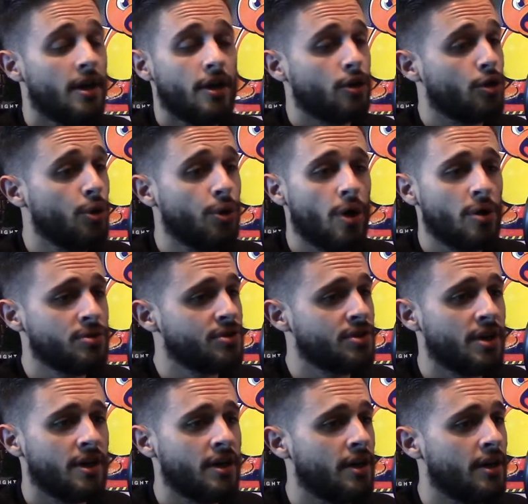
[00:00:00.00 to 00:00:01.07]
Kudos
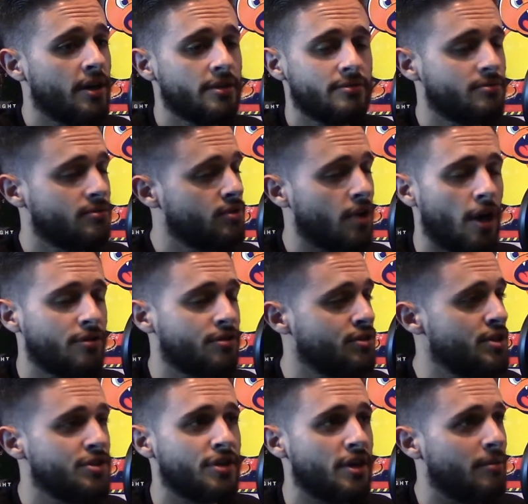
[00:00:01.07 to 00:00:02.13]
to John
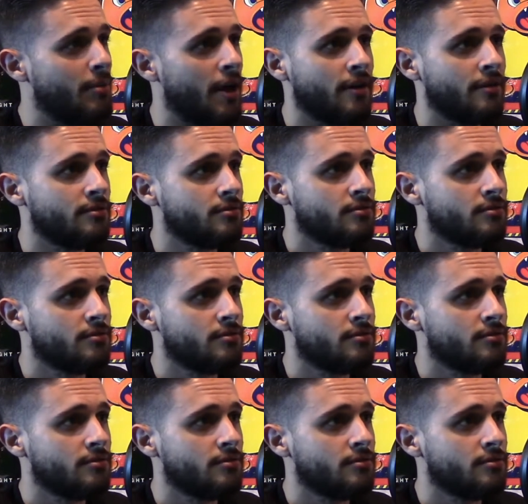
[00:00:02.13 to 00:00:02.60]
Krasinski, man.